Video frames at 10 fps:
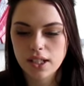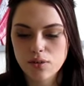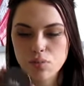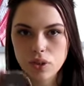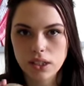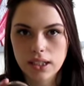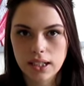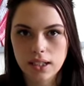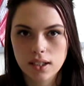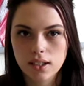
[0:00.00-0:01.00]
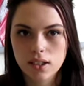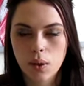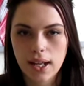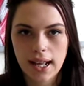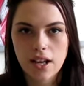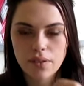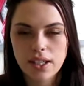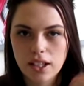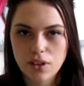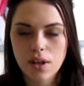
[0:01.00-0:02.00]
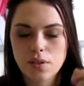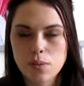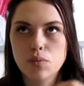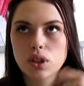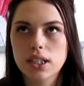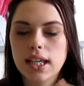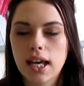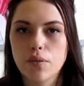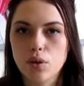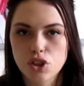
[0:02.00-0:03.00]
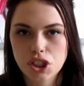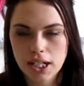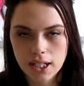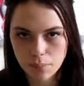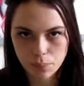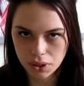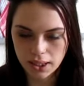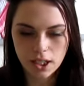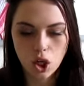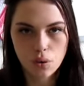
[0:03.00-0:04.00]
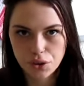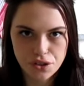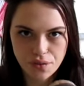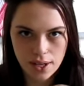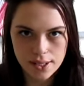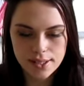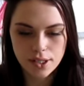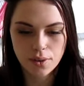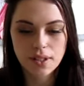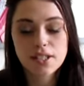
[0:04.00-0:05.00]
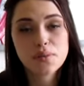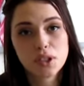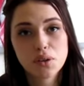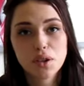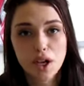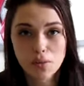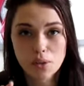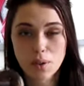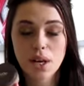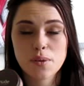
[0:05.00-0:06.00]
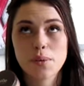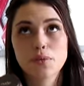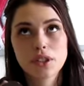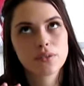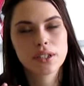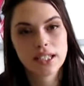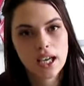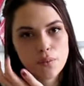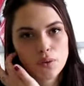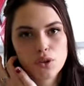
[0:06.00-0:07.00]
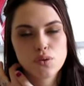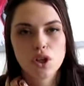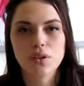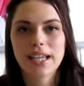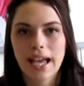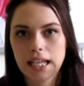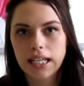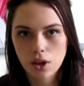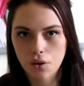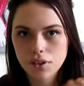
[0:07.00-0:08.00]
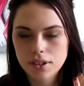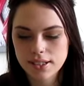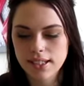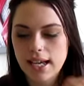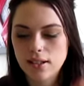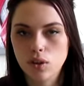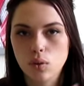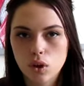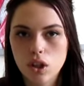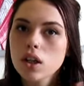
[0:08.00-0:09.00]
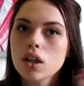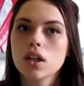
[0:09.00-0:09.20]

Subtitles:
is really quite heavy. Like, you have to be really careful, because you end up with like an orange face. So it is really good coverage, but you have to be really careful you don't cake it on, because it can look